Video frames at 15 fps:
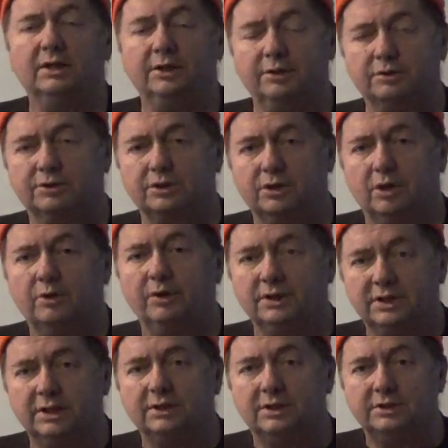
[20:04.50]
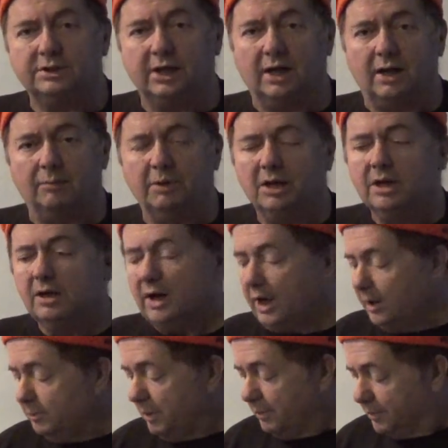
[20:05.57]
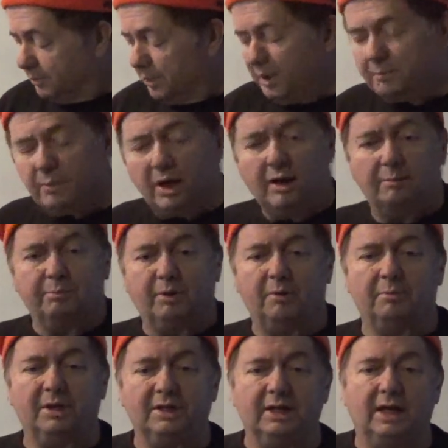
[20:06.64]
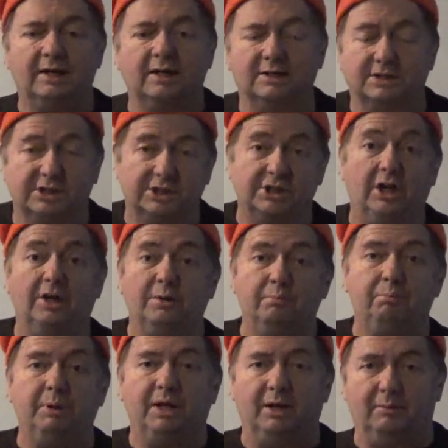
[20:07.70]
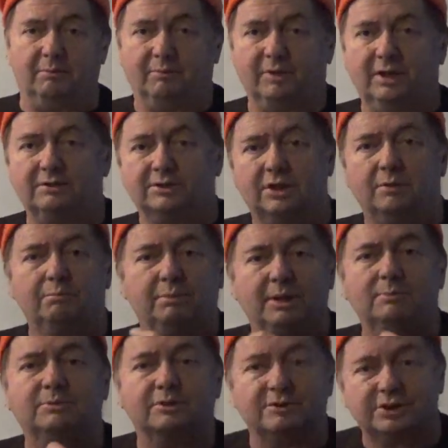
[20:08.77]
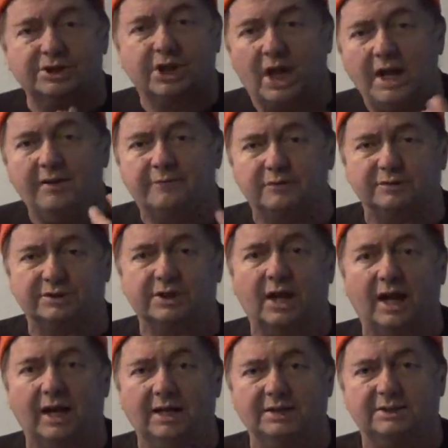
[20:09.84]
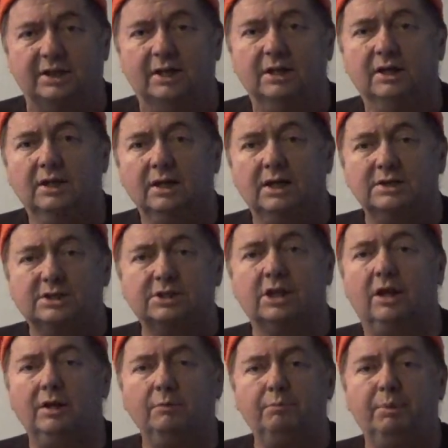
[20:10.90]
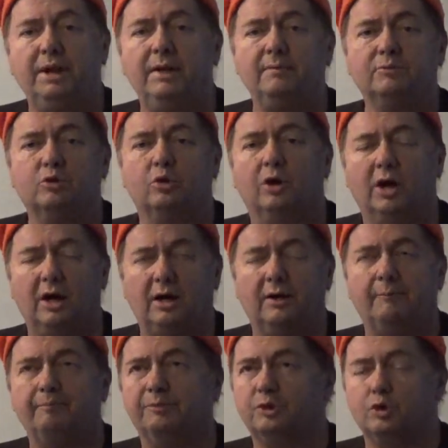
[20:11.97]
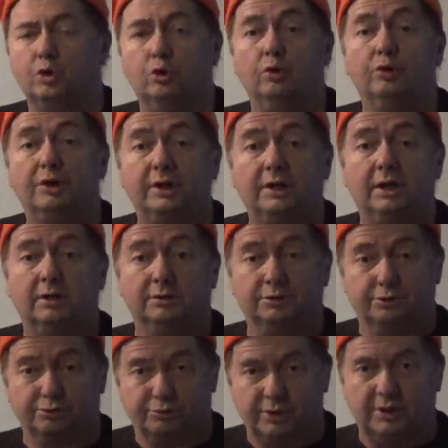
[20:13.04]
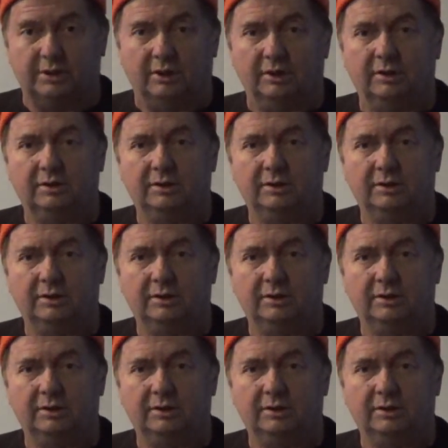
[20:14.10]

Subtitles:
Years ago, it did the job. I remember my mom bought my dad a Sunbeam. Now, Sunbeams are shavers, guys. A Sunbeam corded drill.